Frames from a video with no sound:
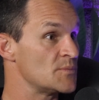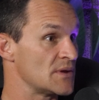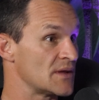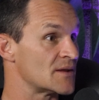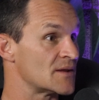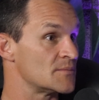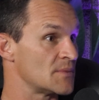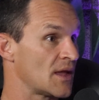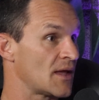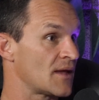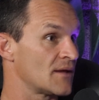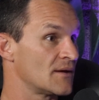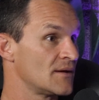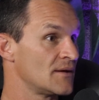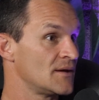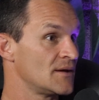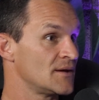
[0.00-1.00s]
being me,
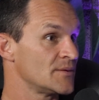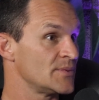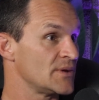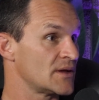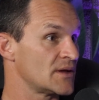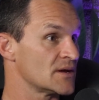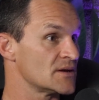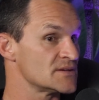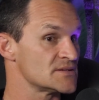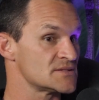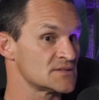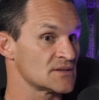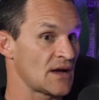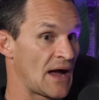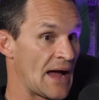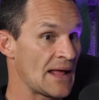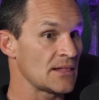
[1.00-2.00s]
because
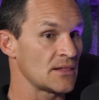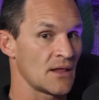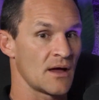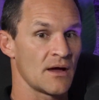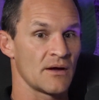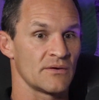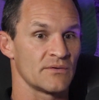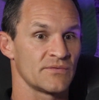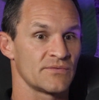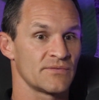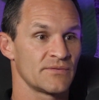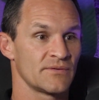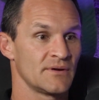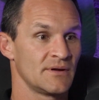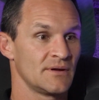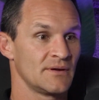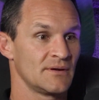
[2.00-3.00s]
I love
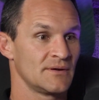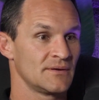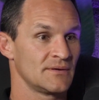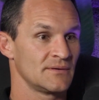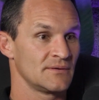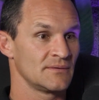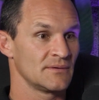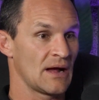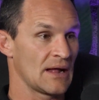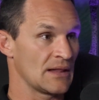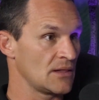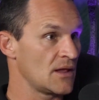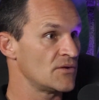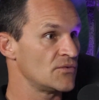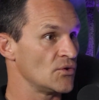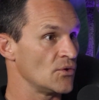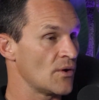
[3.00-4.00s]

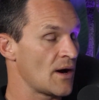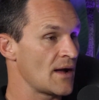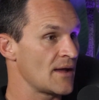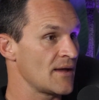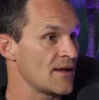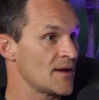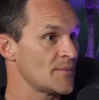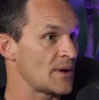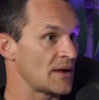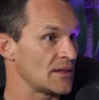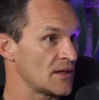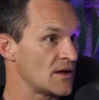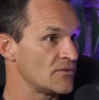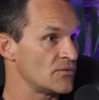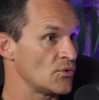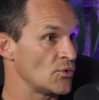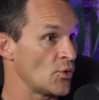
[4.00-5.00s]
who I am. I
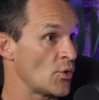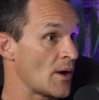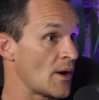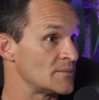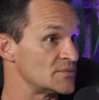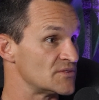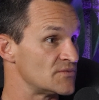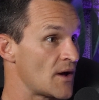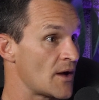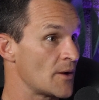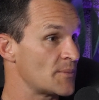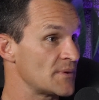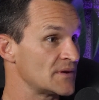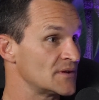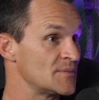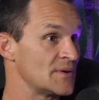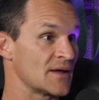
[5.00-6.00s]
love who I'm
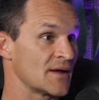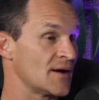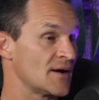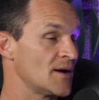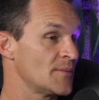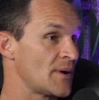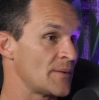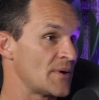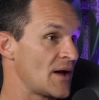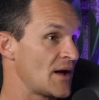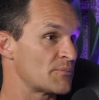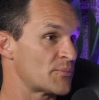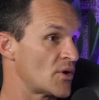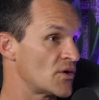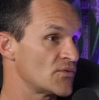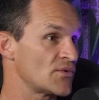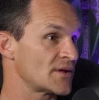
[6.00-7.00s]
developing to become. I'm not
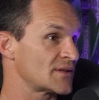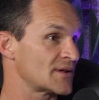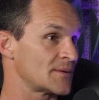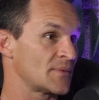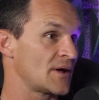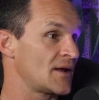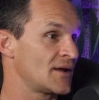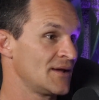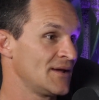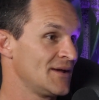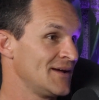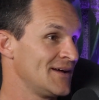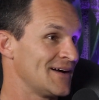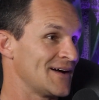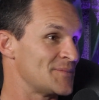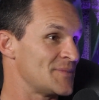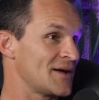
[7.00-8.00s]
perfect. I'm not
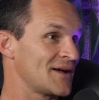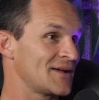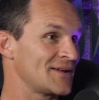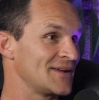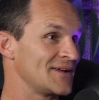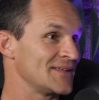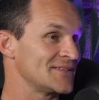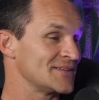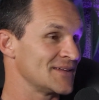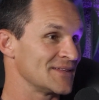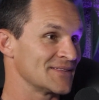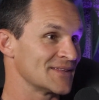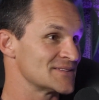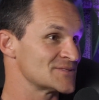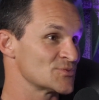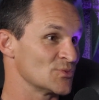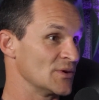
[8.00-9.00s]
anything
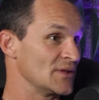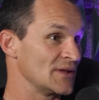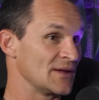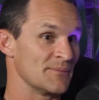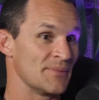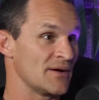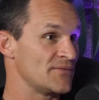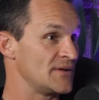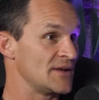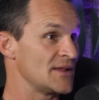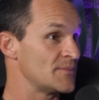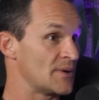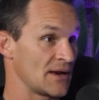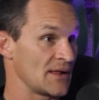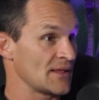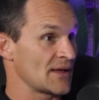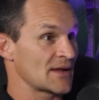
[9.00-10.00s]
that's really above
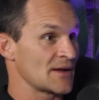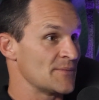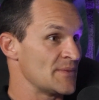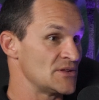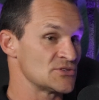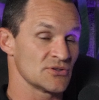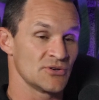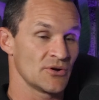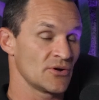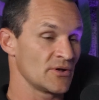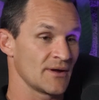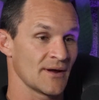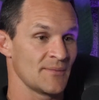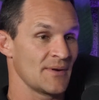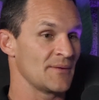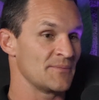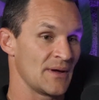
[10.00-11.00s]
anybody. Like I mentioned earlier,
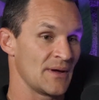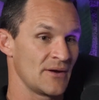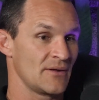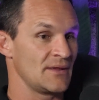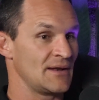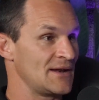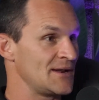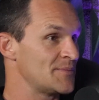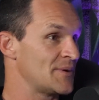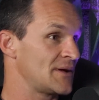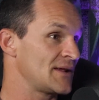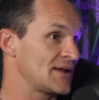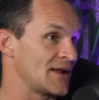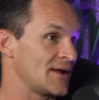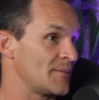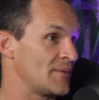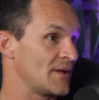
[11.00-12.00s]
I'm not better than anybody,
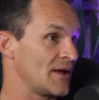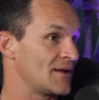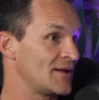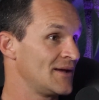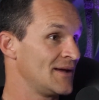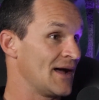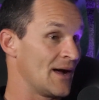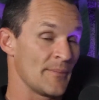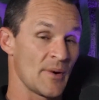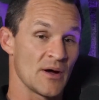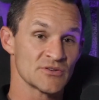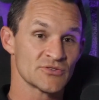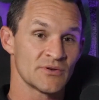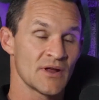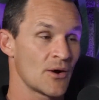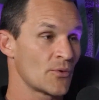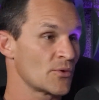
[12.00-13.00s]
and I'm
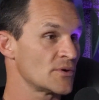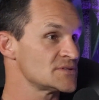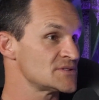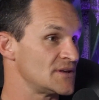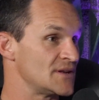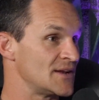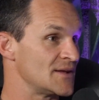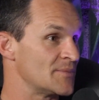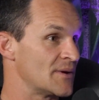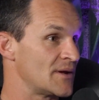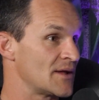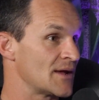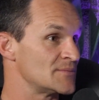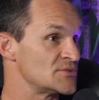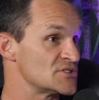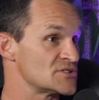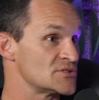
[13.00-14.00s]
also not worse than anybody.
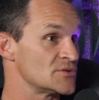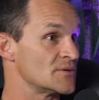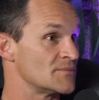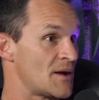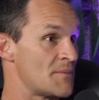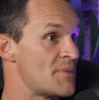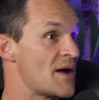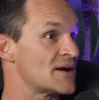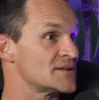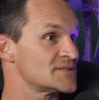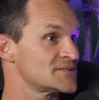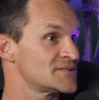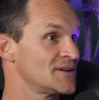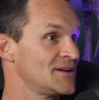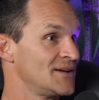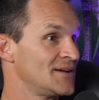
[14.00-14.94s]
I'm just doing my best.